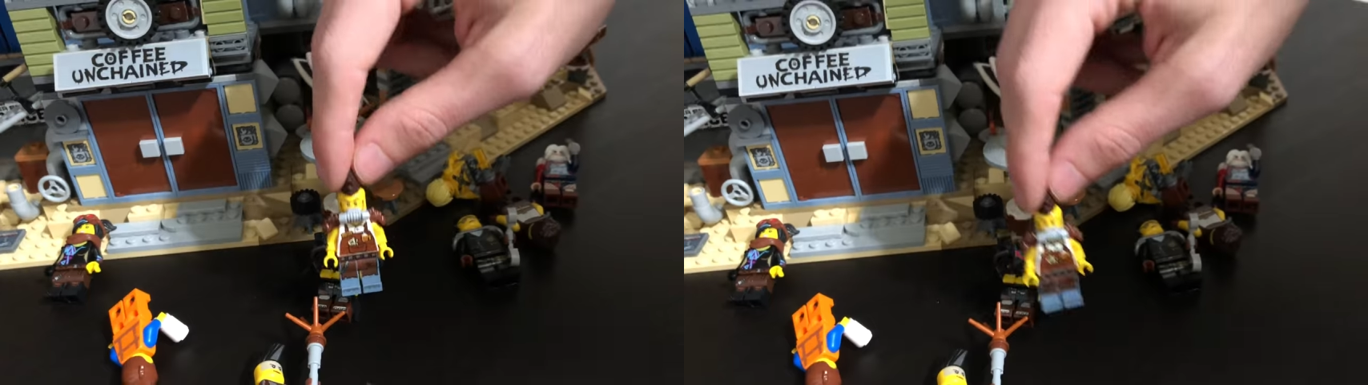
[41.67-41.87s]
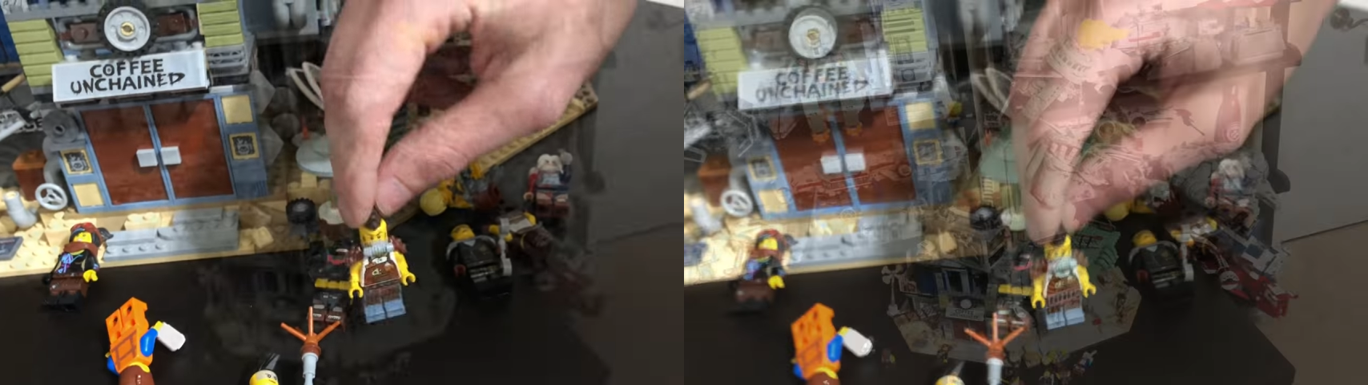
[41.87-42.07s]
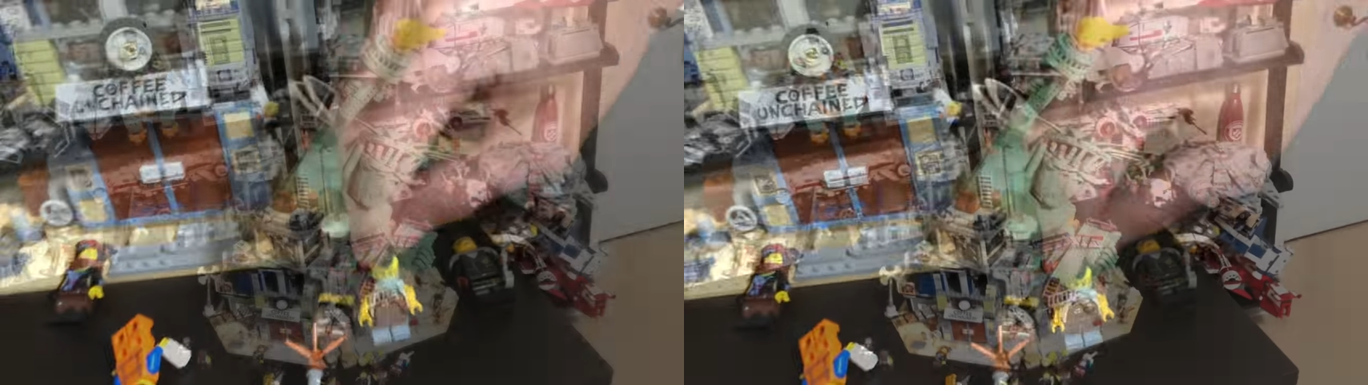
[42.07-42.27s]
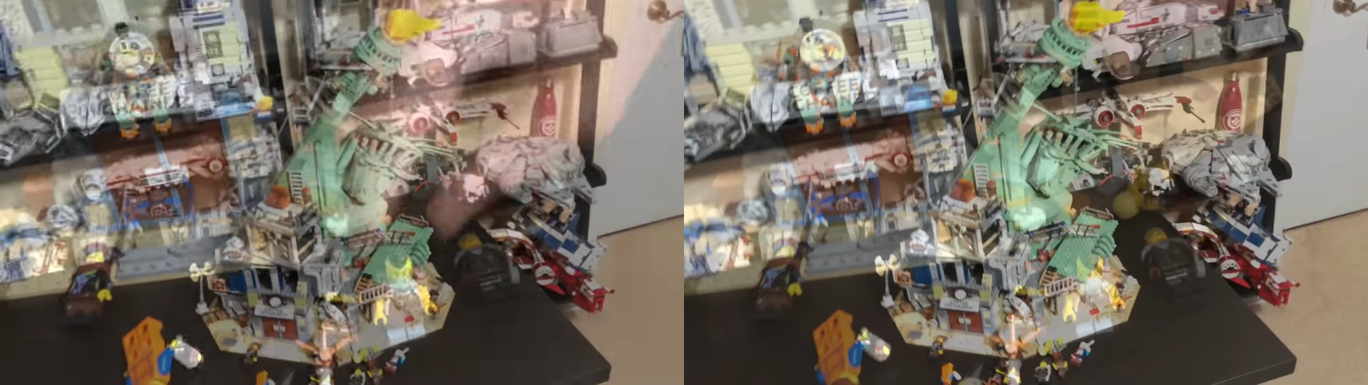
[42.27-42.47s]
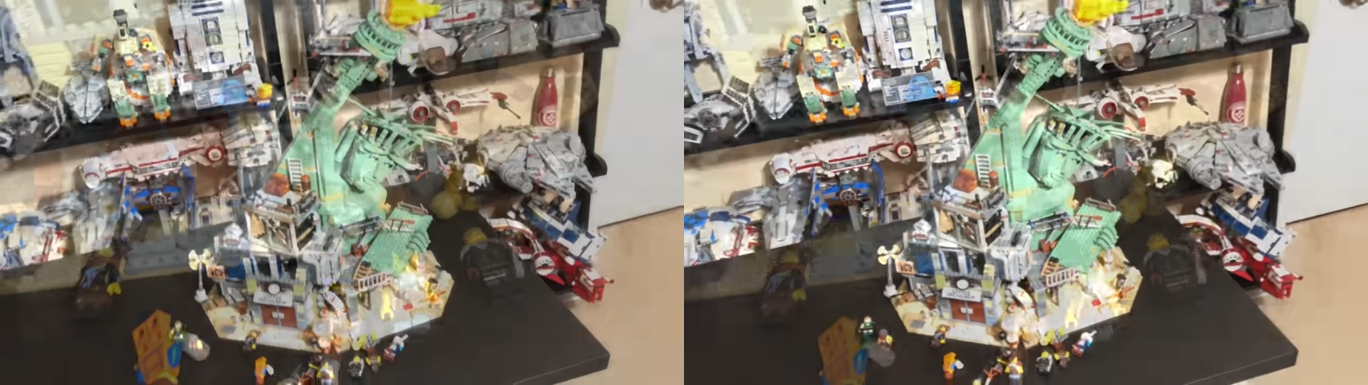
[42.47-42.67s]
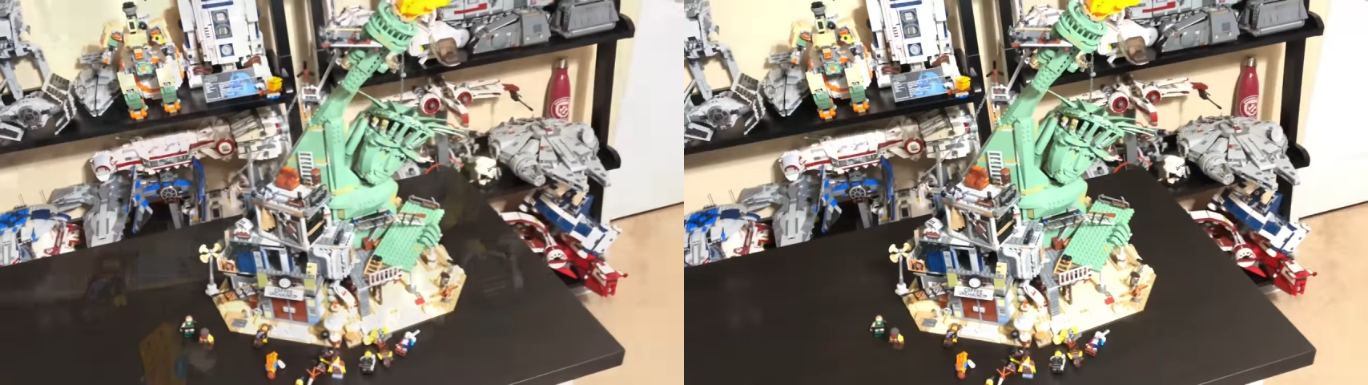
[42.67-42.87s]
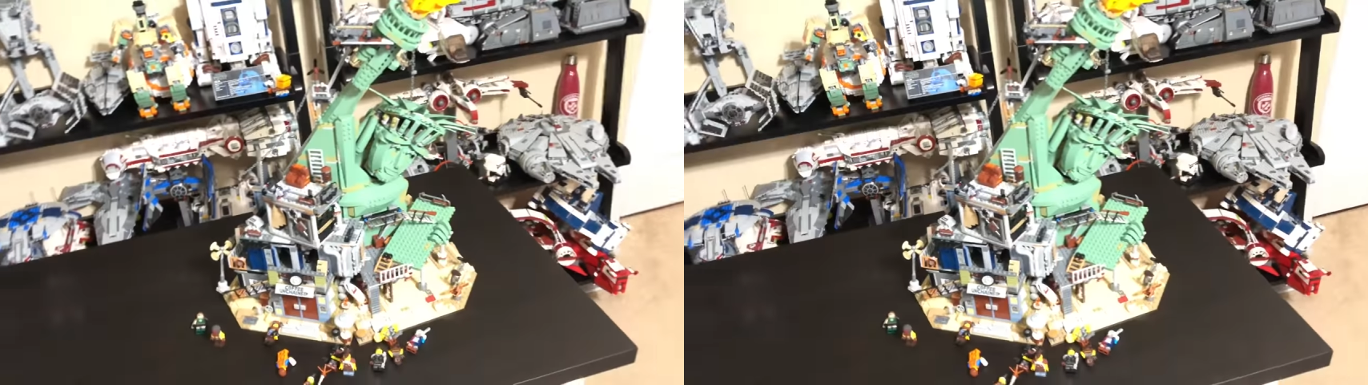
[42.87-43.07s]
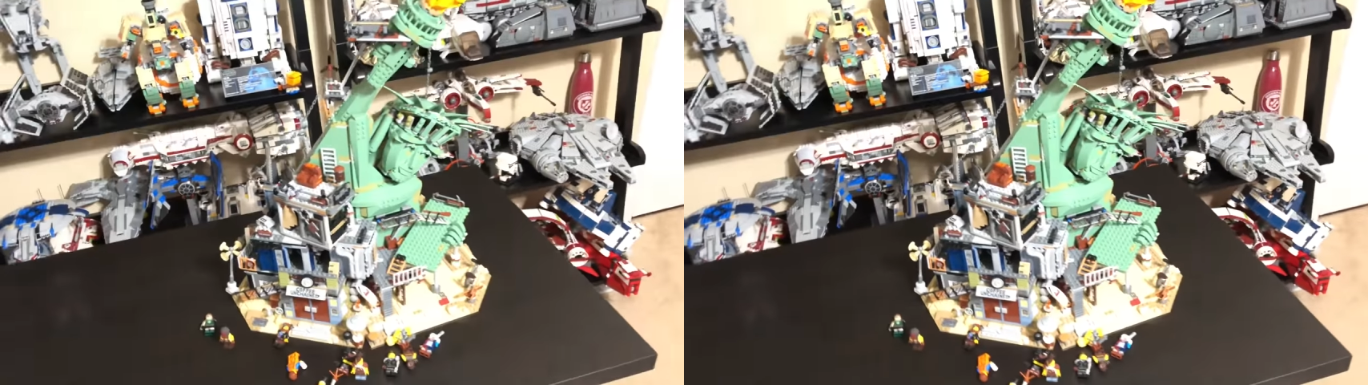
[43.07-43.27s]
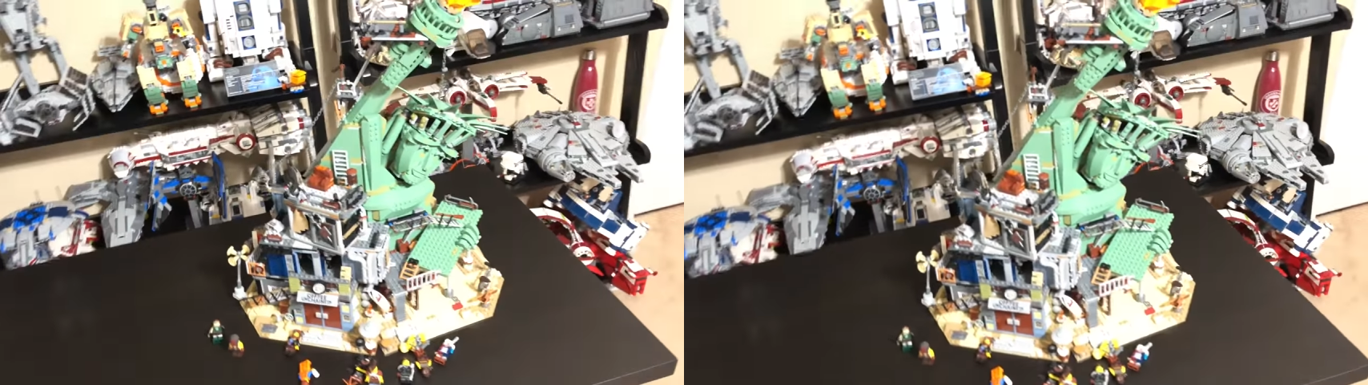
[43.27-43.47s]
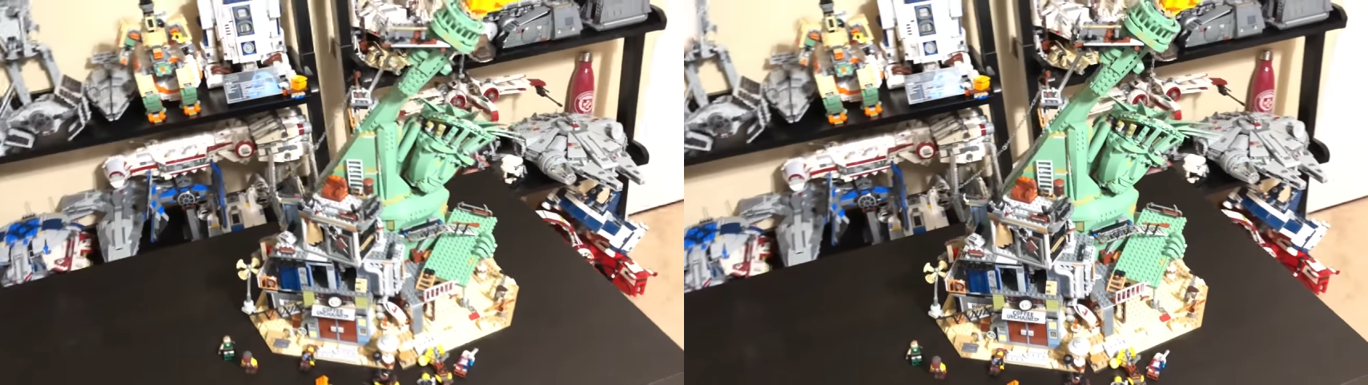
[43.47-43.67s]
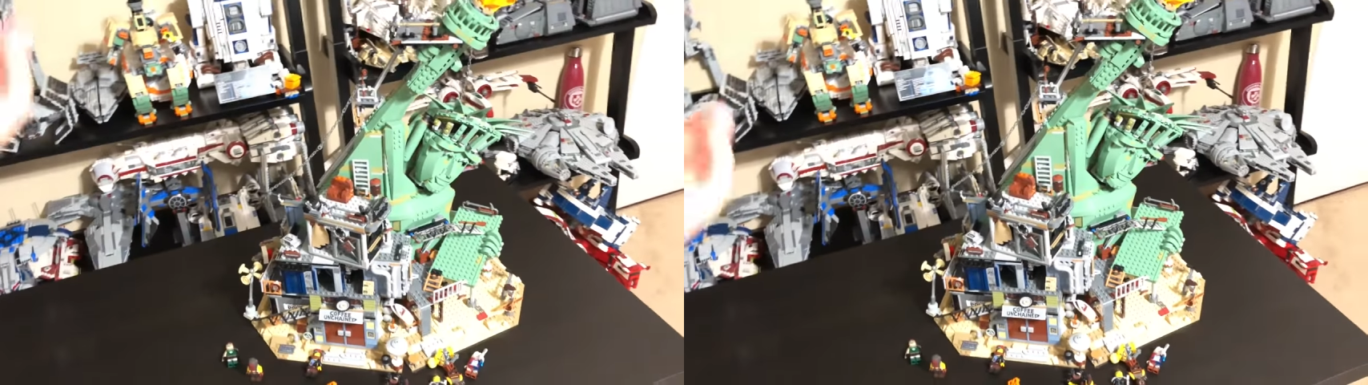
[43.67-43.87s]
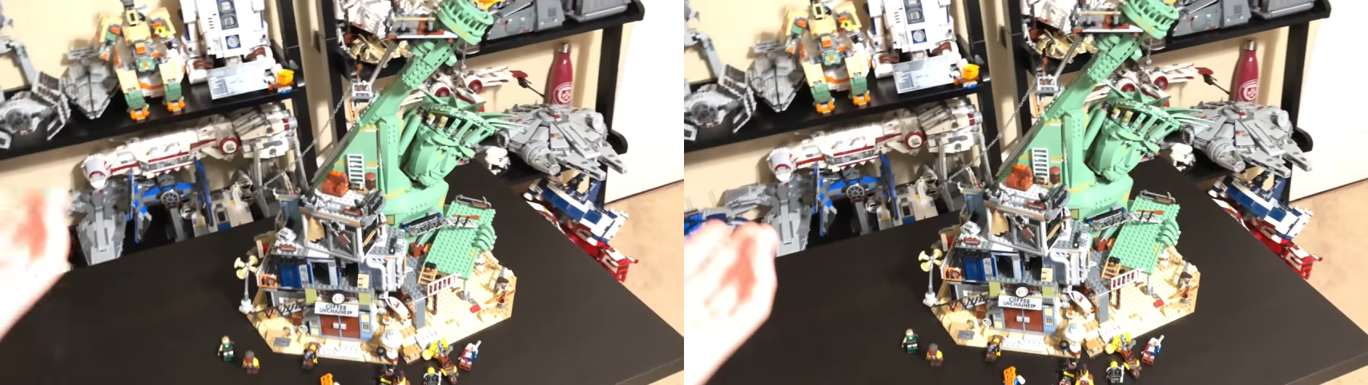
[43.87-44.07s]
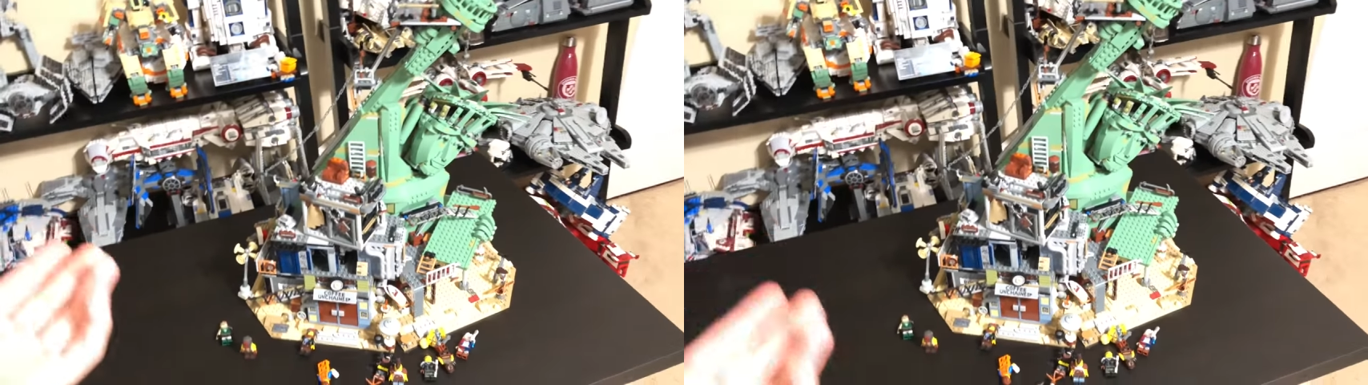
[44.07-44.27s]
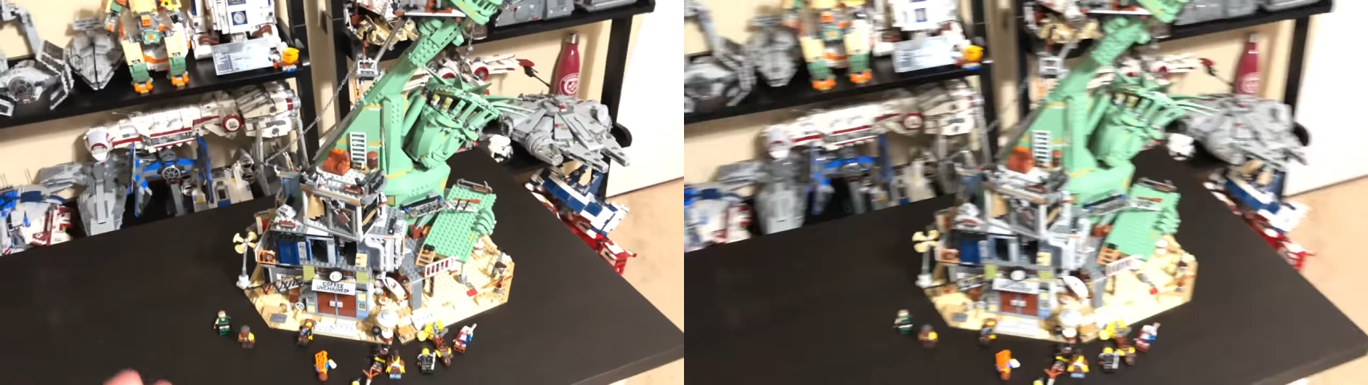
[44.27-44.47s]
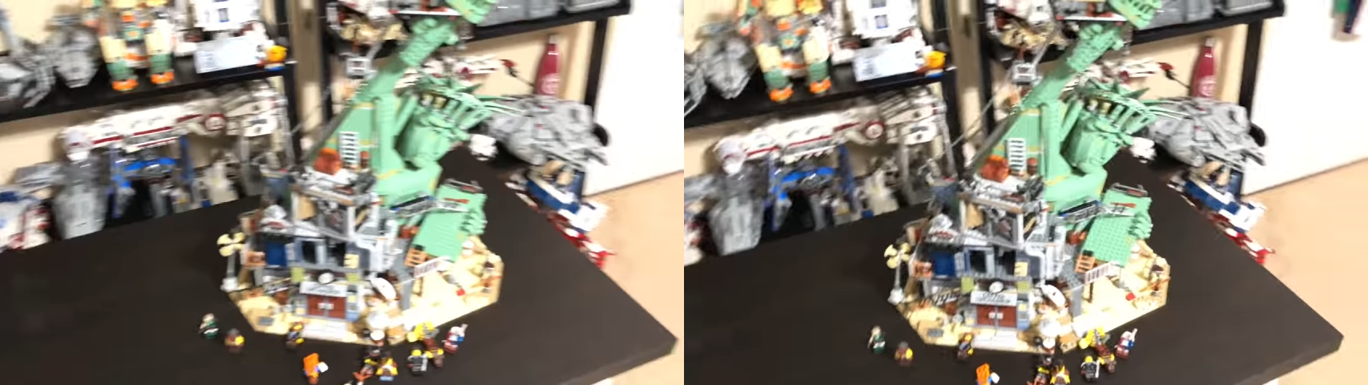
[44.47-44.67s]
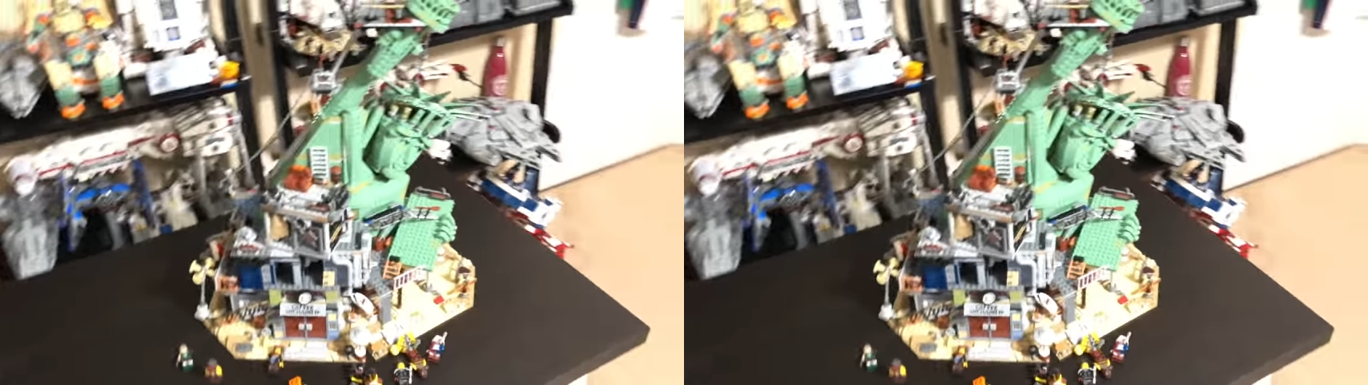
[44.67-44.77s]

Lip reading: Nobody's mouth can be seen.